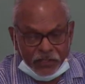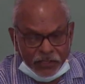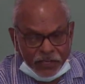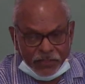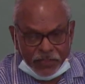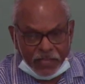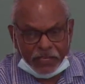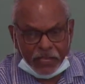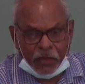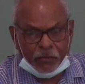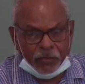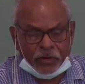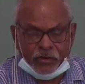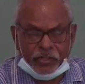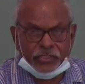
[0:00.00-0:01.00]
I'm a
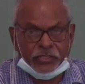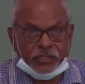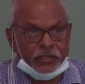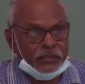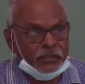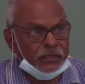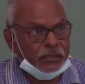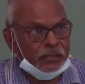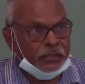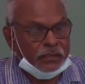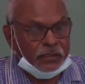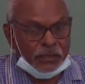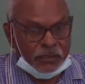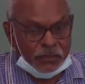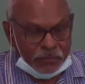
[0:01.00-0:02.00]
Christian,
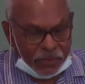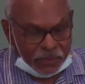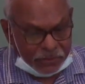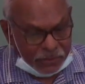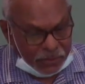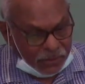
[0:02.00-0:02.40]
but